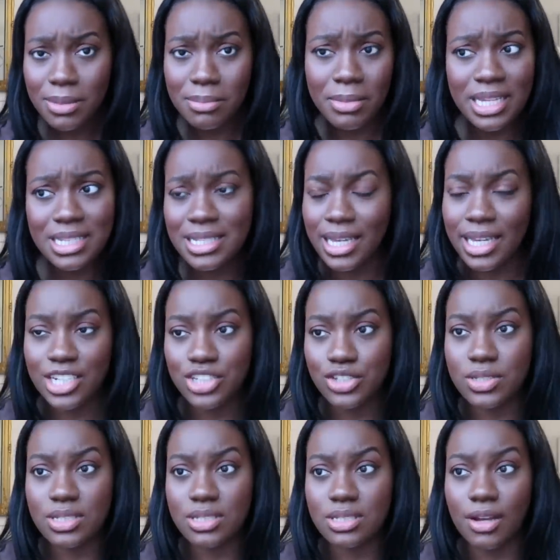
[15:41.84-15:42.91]
meeting
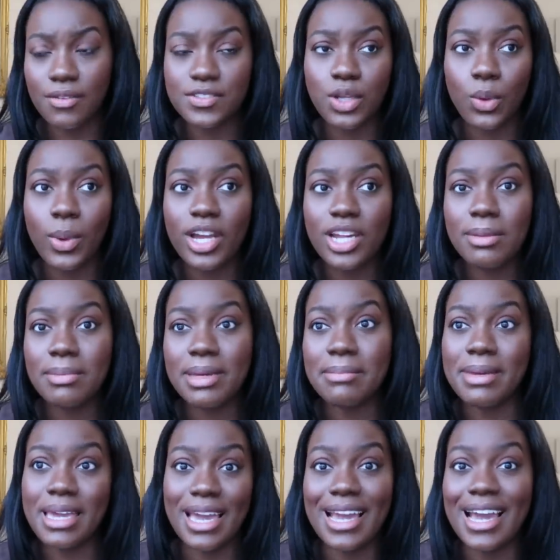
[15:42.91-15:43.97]
issues and stuff, so we're going to be
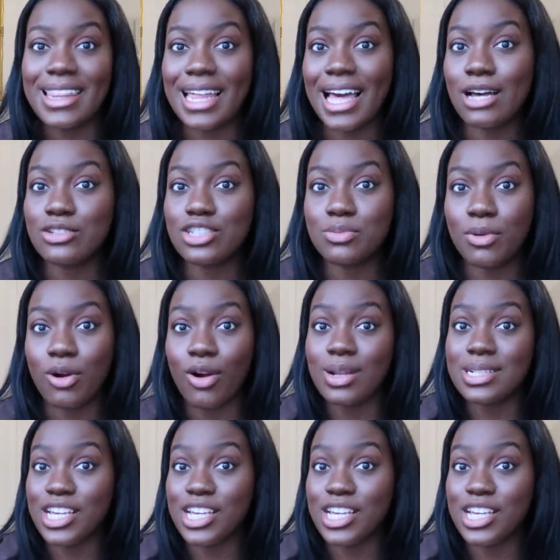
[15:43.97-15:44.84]
meeting at the house tomorrow.